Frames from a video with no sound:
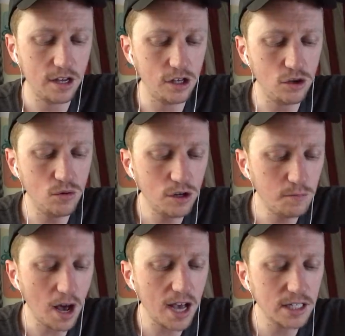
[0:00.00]
you
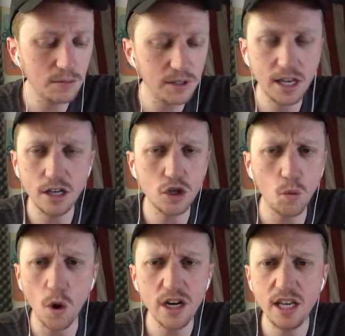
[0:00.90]
could possibly get
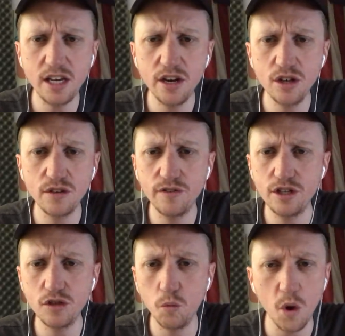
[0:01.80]
20 years for
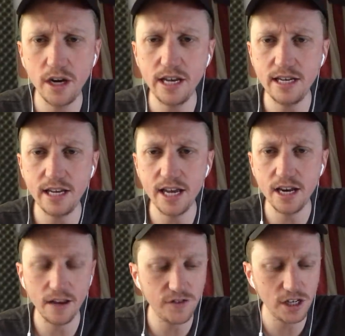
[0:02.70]
just what he
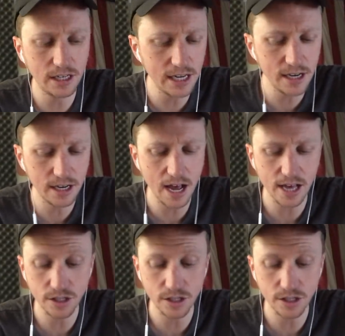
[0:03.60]
did if she didn't die.